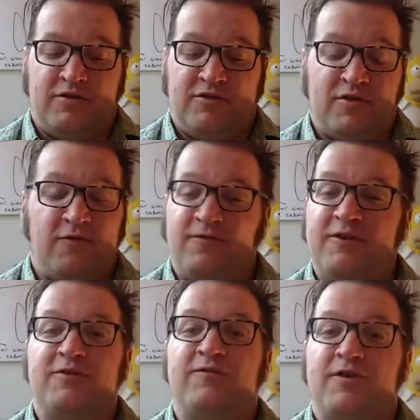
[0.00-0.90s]
Just don't
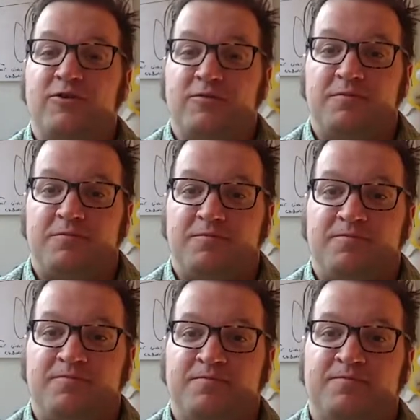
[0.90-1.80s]
feed the fear.
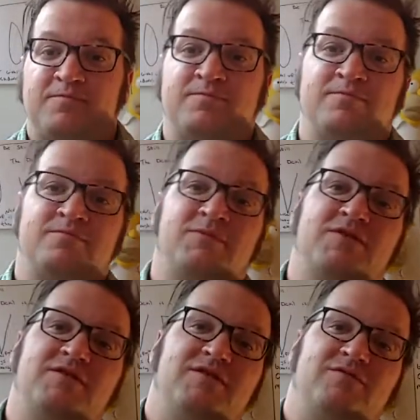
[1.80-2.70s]

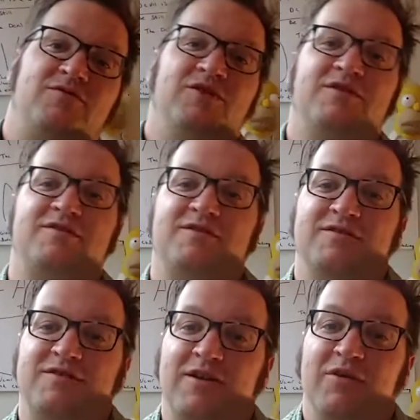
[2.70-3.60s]
It's real easy
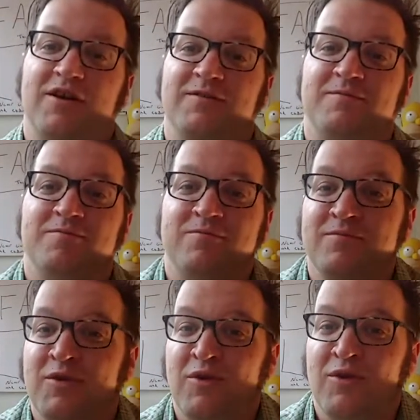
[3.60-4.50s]
to say, right?
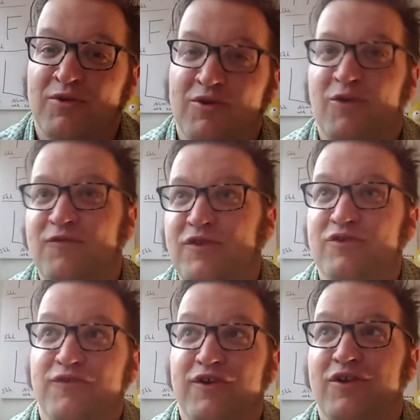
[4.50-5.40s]
Don't feed
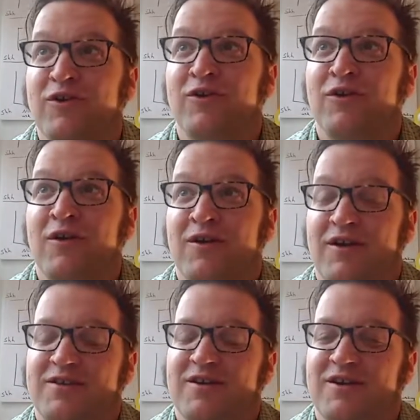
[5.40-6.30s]
the fear.
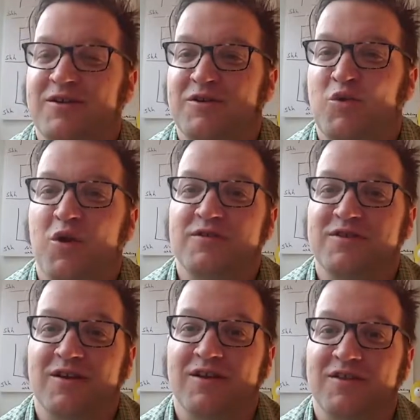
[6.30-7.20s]
It's like
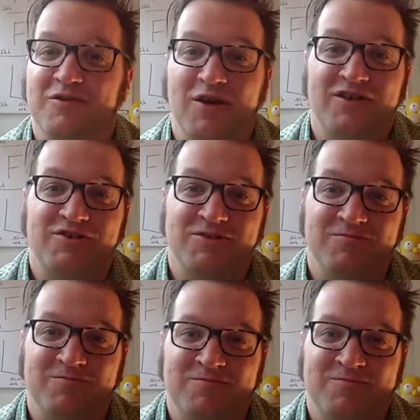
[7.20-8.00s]
quasi-alliteration.